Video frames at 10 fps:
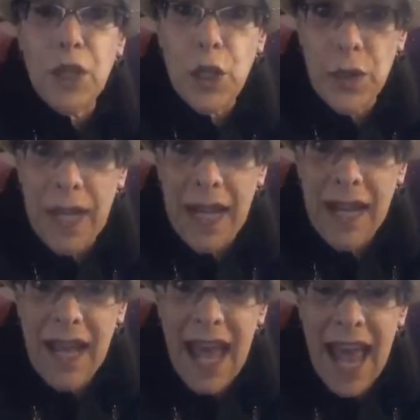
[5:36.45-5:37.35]

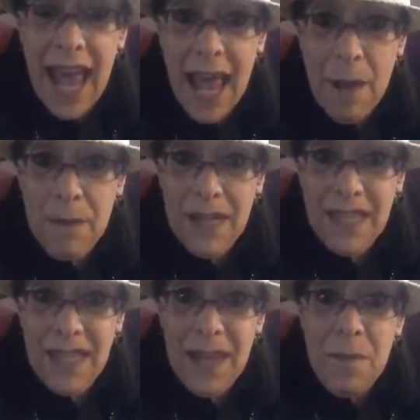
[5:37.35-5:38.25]
learning
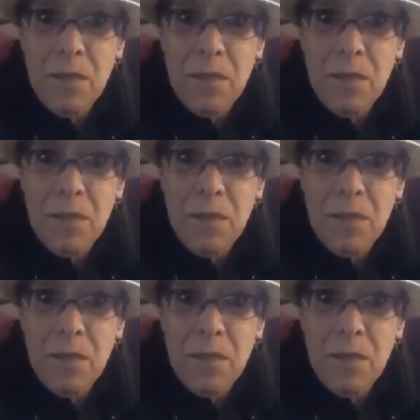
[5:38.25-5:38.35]
habits